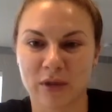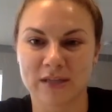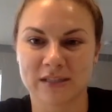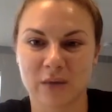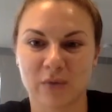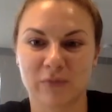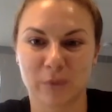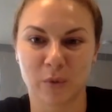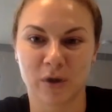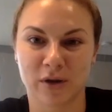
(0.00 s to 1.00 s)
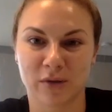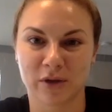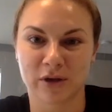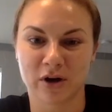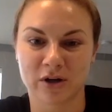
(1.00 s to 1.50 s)
place that we've been working
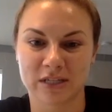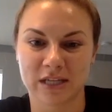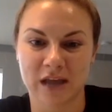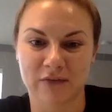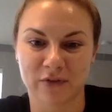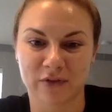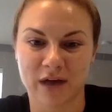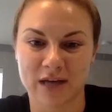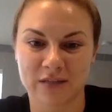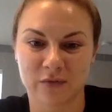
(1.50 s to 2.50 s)
really hard to get for the last